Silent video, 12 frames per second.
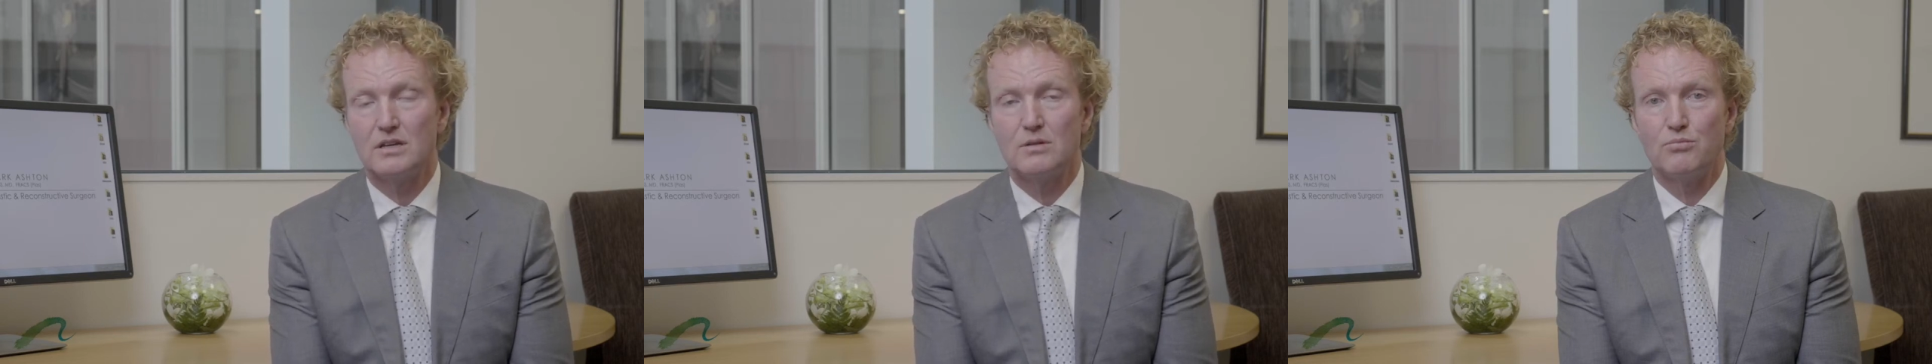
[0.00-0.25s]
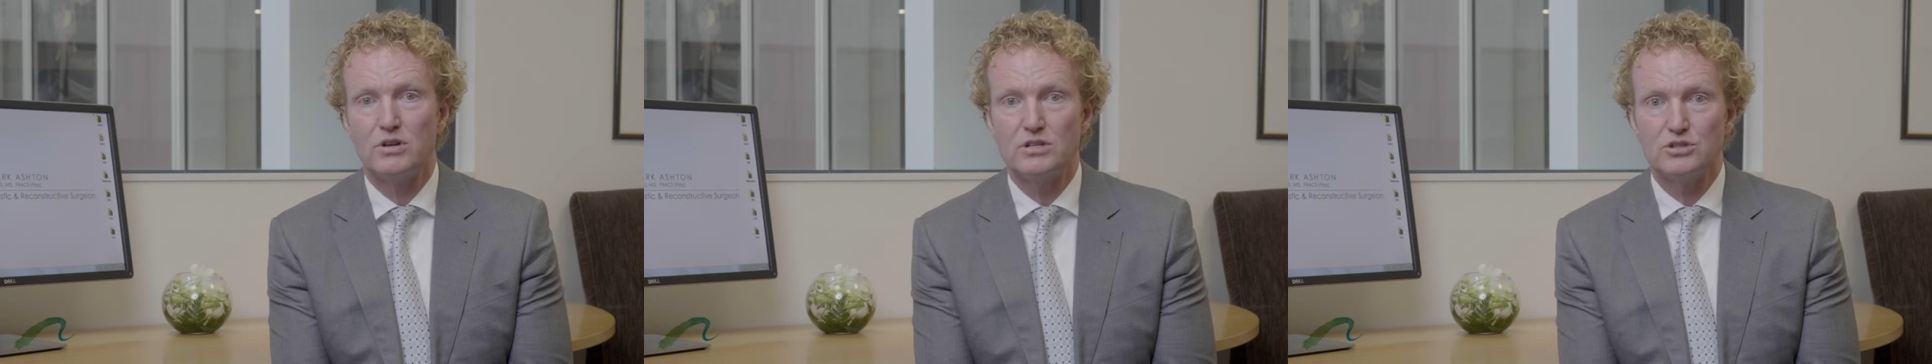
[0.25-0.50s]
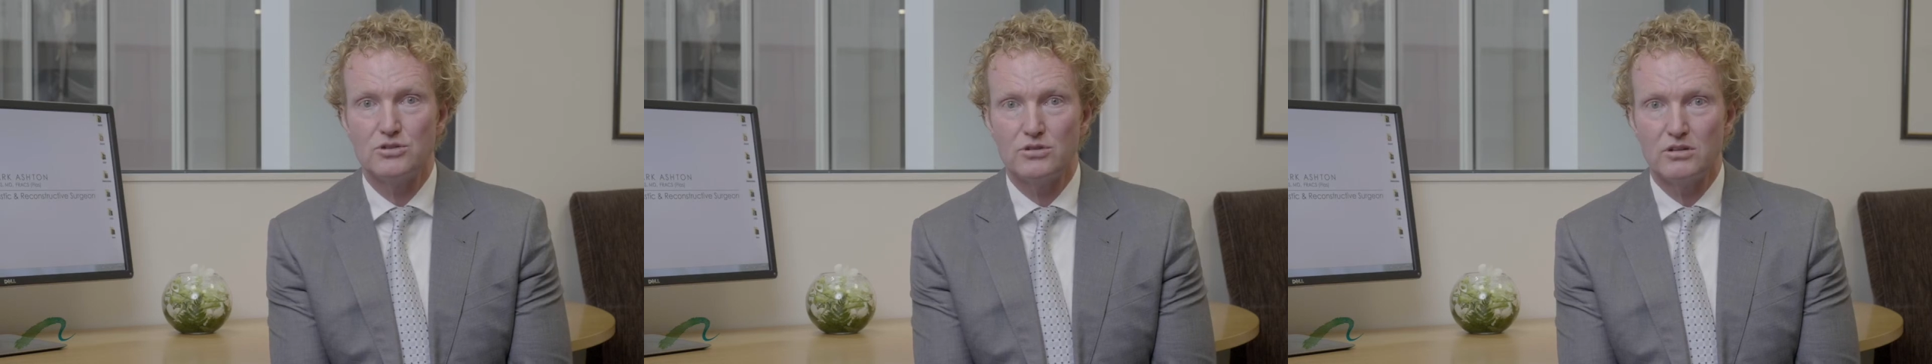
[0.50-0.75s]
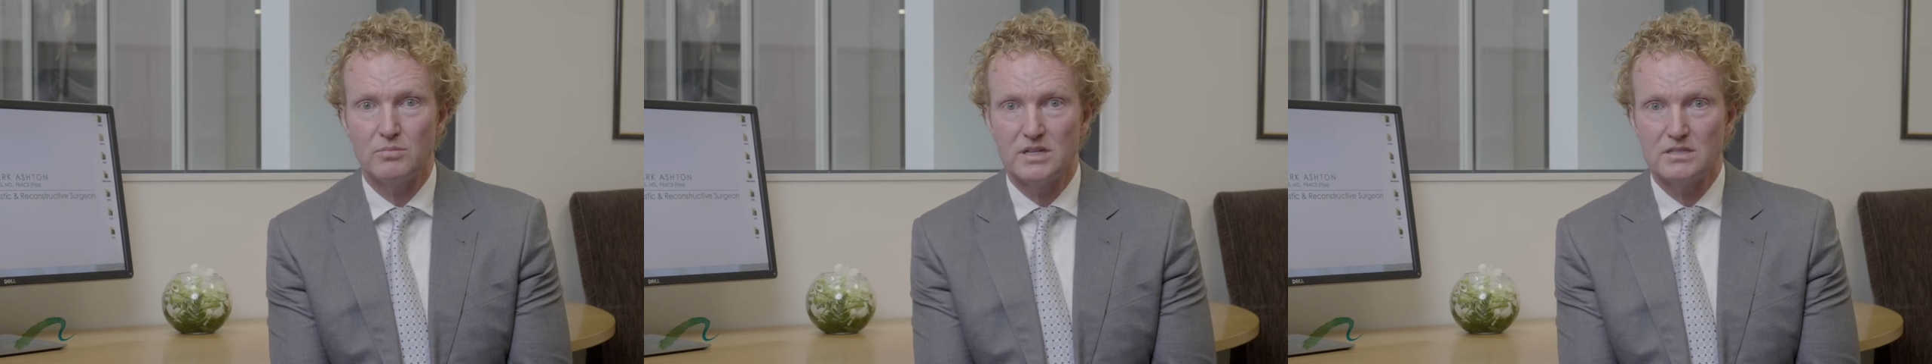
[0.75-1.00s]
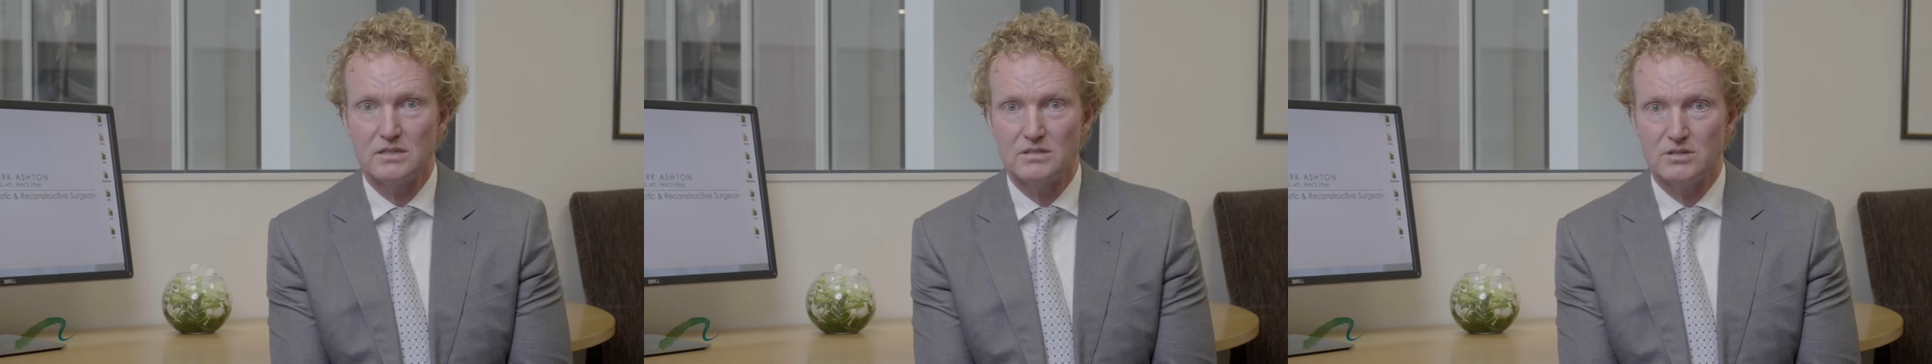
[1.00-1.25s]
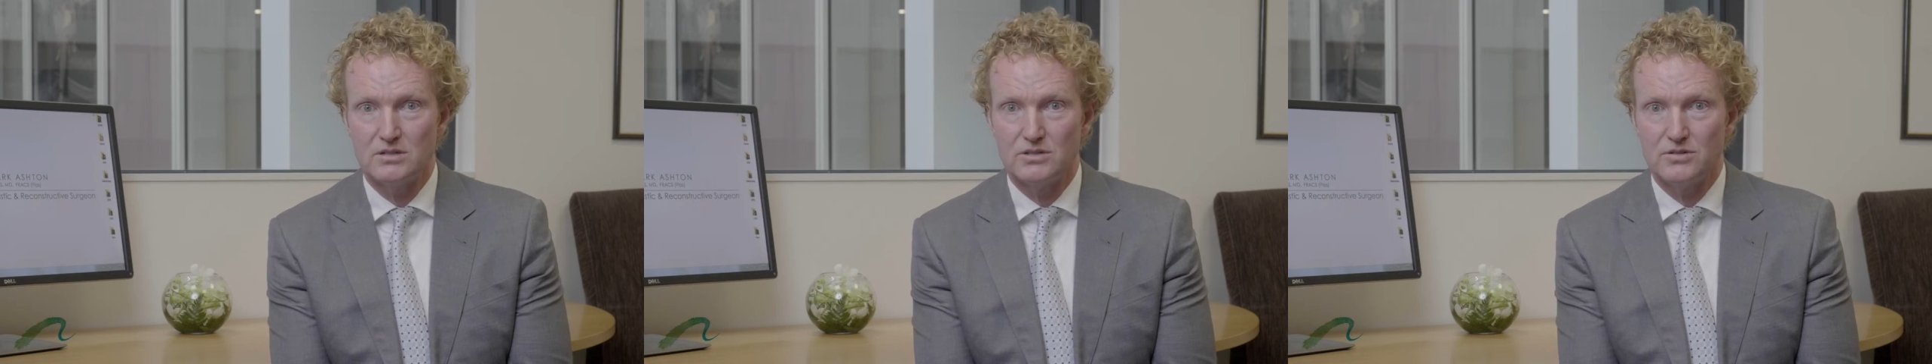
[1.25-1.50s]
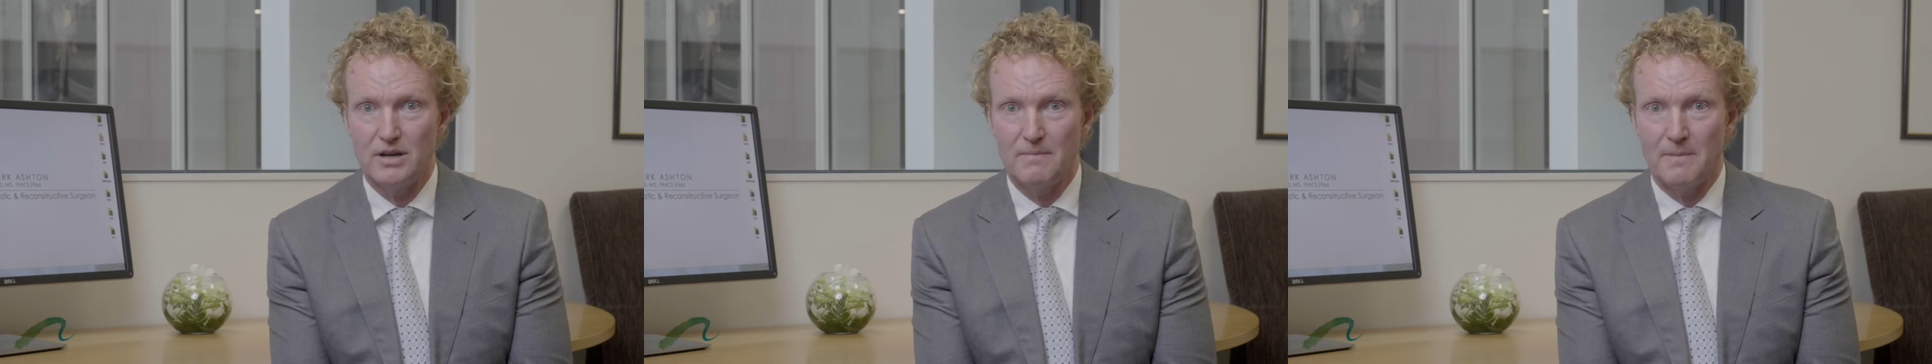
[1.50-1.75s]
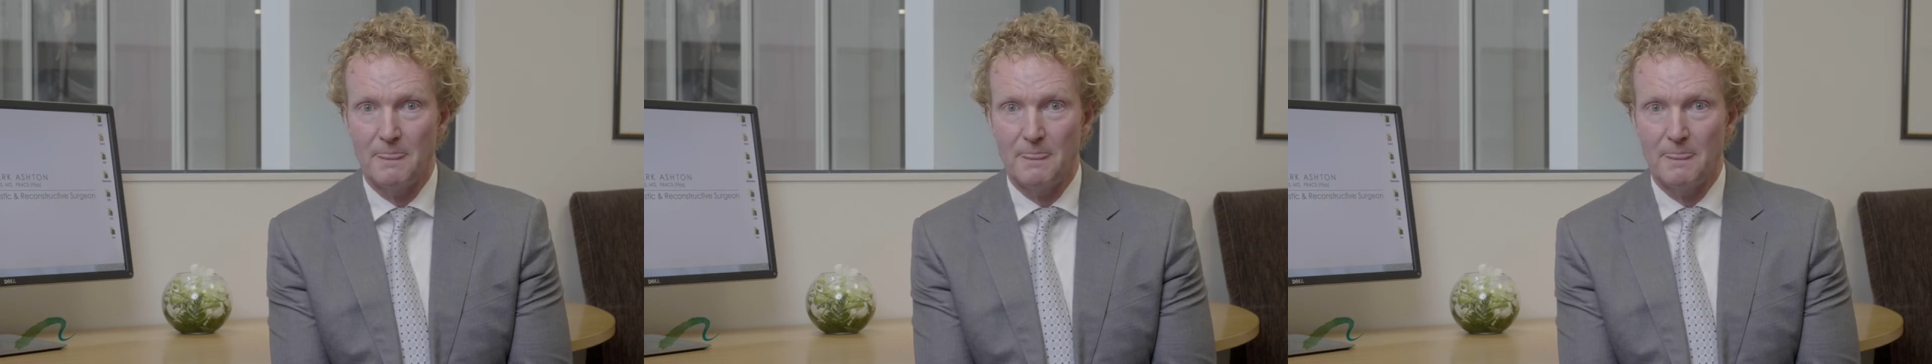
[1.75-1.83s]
and the British Journal of Plastic Surgery.